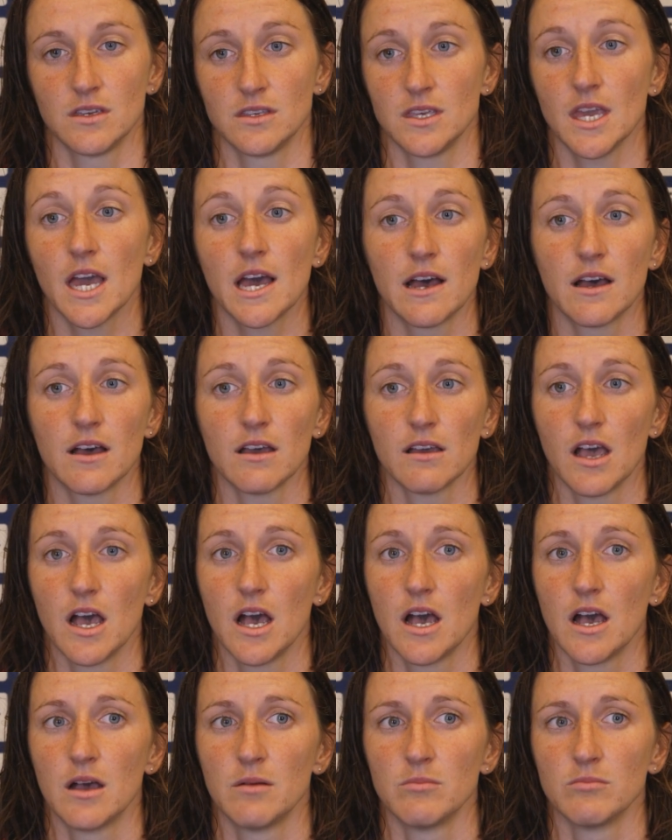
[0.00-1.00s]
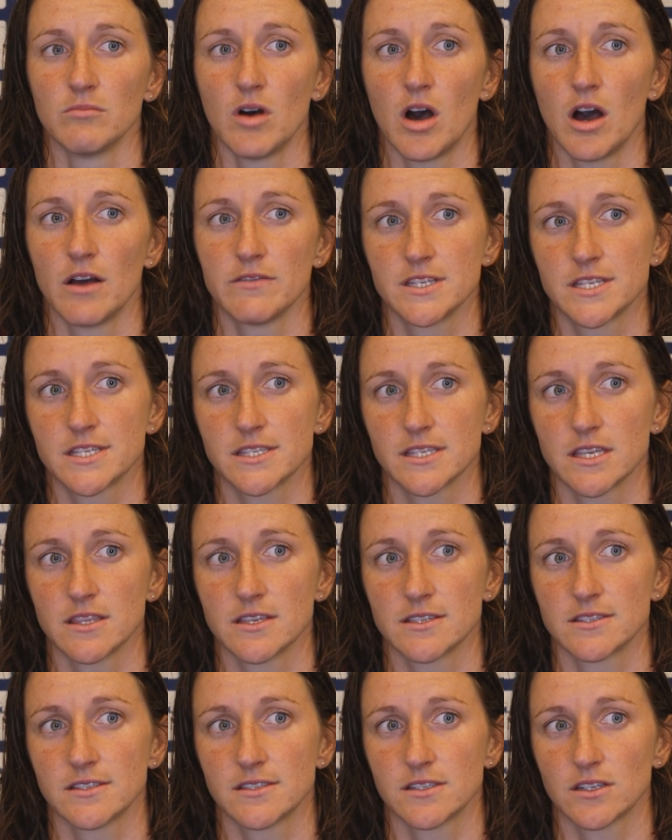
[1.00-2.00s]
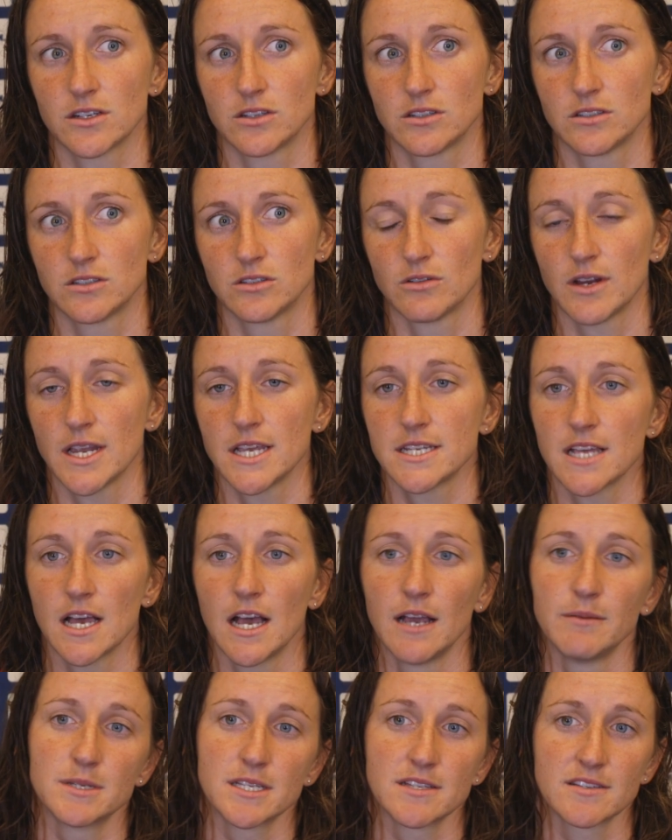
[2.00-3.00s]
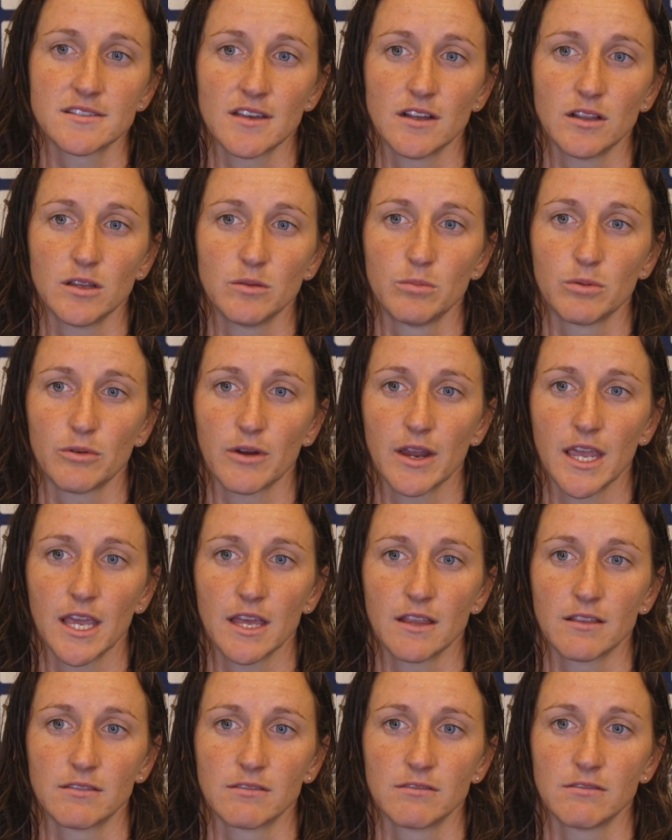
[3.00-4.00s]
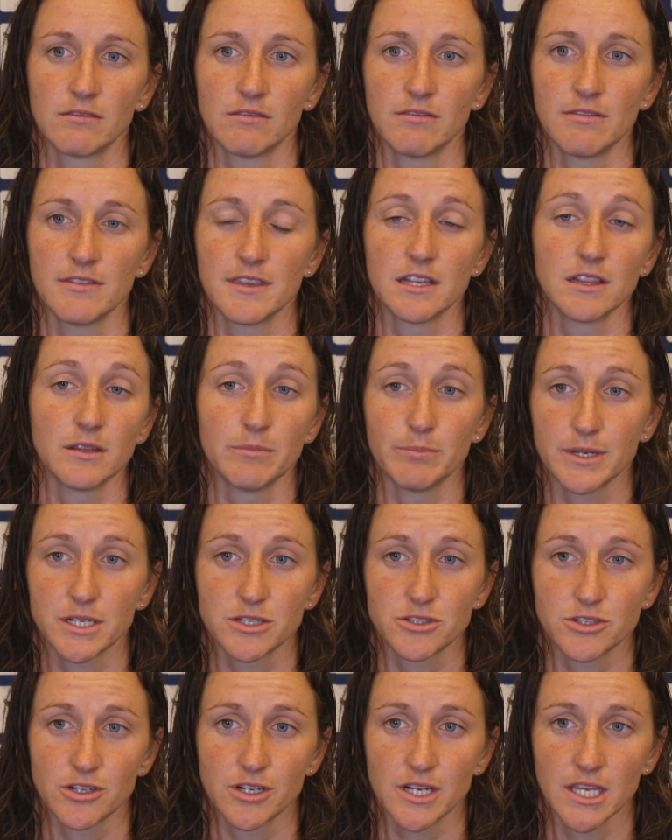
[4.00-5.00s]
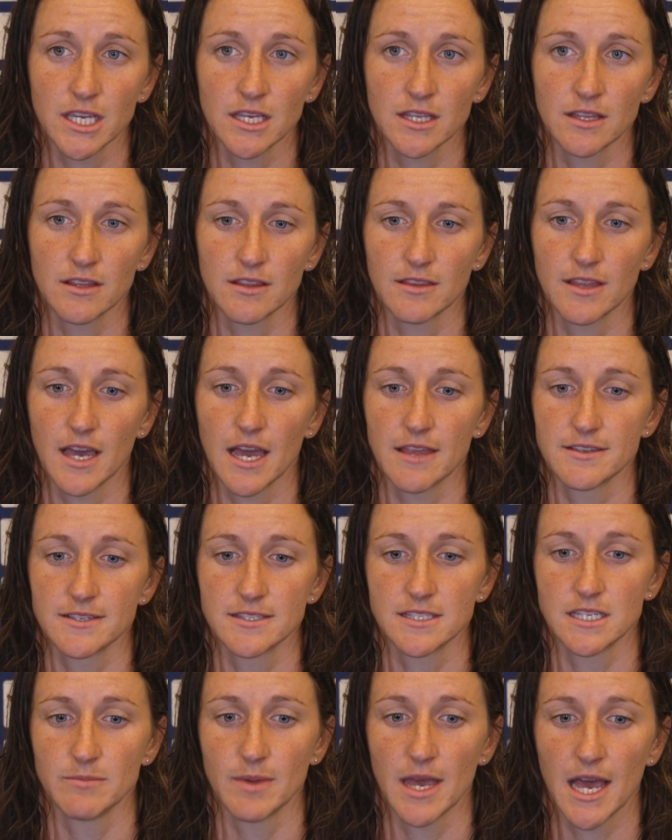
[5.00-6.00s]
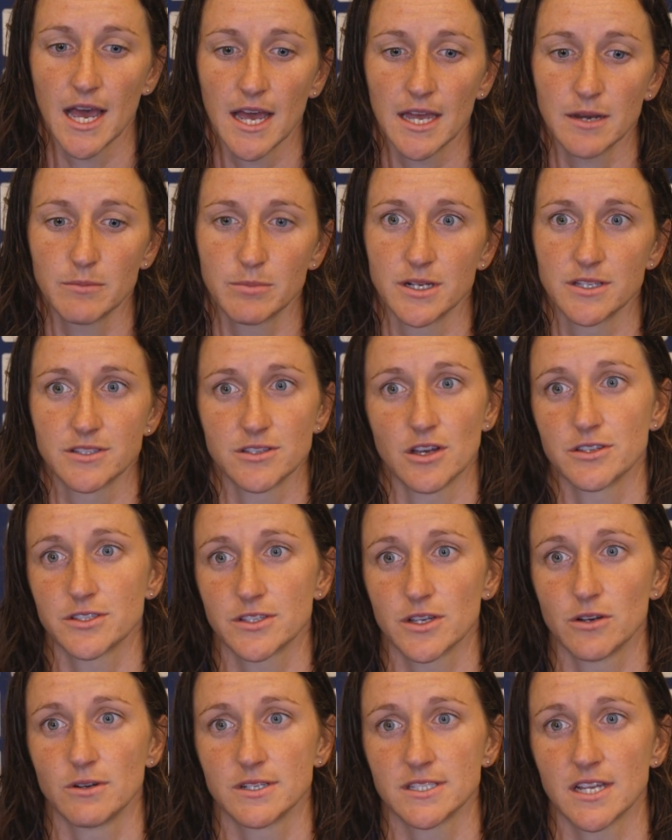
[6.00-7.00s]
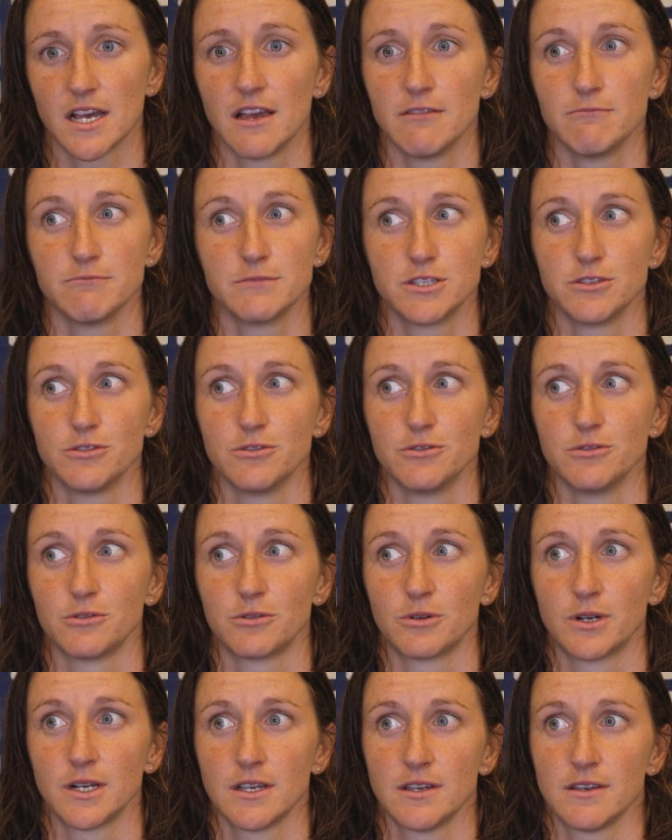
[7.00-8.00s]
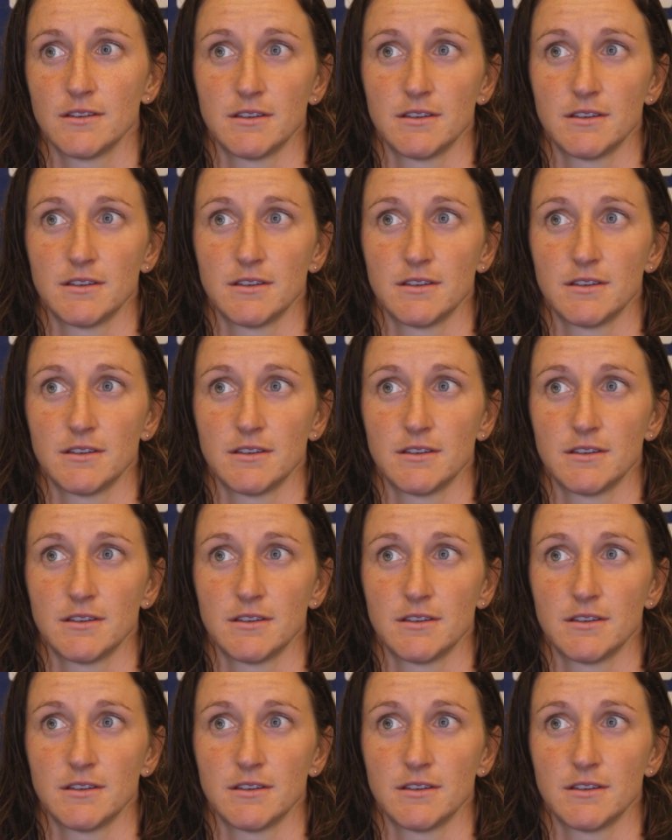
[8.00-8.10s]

Yeah, obviously this is a great time to celebrate the Olympic journey that this team had, but it's also a time to